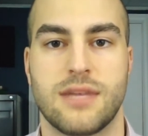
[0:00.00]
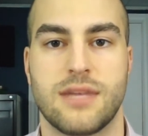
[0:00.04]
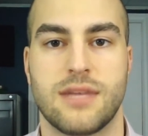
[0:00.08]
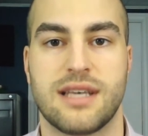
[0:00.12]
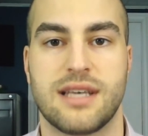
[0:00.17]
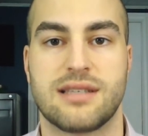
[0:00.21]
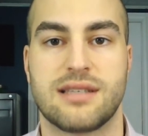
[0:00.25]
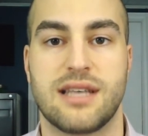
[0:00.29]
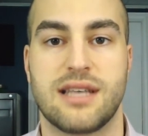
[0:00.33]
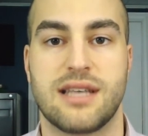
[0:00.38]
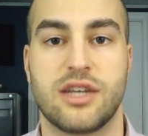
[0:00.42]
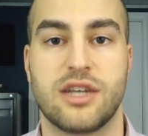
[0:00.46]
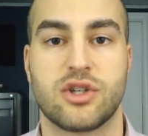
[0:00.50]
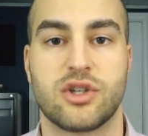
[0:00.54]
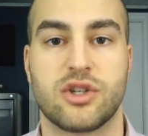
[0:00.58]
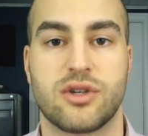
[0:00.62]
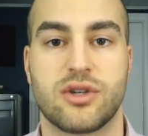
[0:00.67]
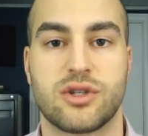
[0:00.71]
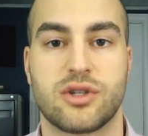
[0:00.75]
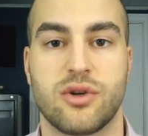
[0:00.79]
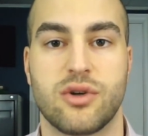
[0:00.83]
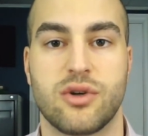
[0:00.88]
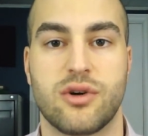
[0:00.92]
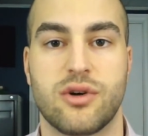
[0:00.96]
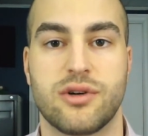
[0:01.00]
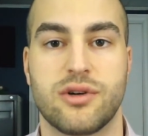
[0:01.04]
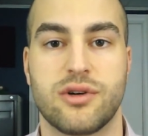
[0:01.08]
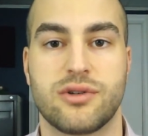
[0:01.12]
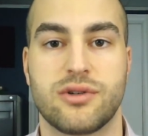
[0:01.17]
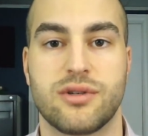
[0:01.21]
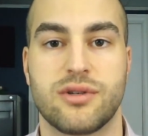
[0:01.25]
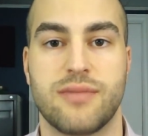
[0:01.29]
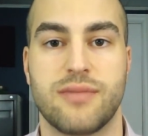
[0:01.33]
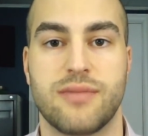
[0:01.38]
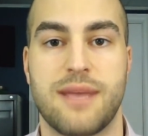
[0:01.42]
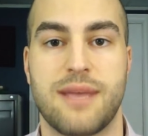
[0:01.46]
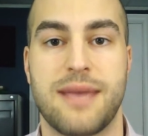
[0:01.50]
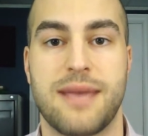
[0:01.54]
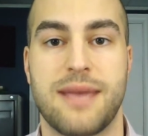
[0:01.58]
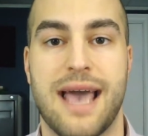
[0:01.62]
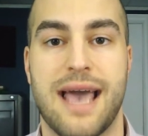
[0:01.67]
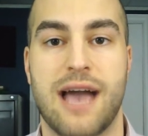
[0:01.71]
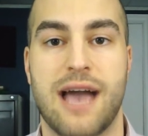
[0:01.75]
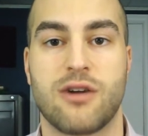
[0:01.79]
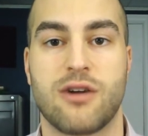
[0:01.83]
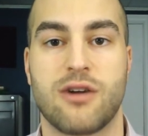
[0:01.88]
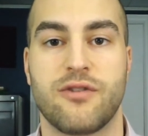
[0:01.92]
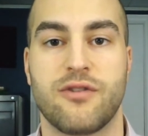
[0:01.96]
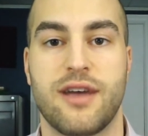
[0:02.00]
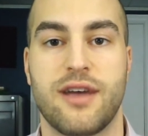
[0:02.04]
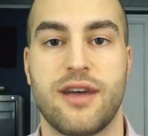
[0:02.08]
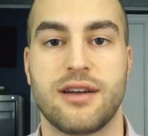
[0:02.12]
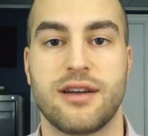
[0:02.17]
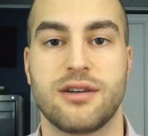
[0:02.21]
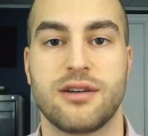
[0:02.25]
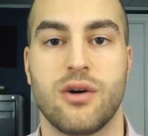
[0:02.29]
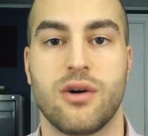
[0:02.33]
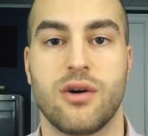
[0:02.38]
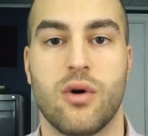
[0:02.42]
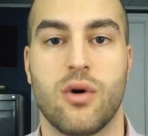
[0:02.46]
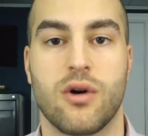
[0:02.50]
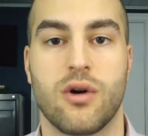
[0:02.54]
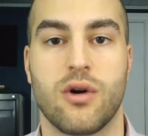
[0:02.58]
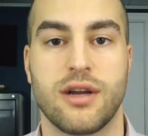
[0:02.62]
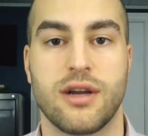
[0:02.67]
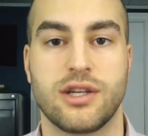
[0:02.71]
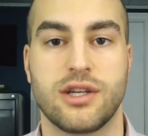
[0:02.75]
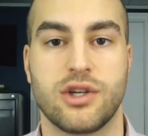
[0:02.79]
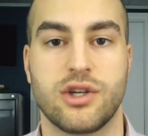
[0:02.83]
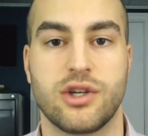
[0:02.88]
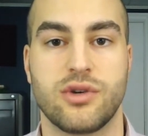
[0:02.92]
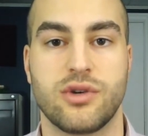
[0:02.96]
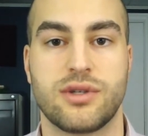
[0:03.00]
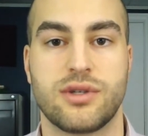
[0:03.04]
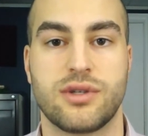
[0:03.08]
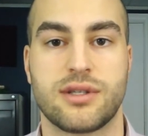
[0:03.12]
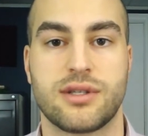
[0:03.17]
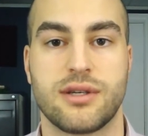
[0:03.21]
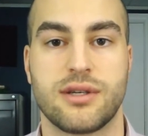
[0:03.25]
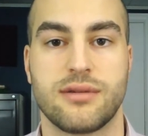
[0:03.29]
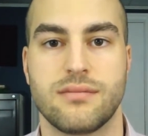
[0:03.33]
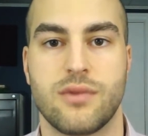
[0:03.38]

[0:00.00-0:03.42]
Seizure disorders may be aggravated or induced.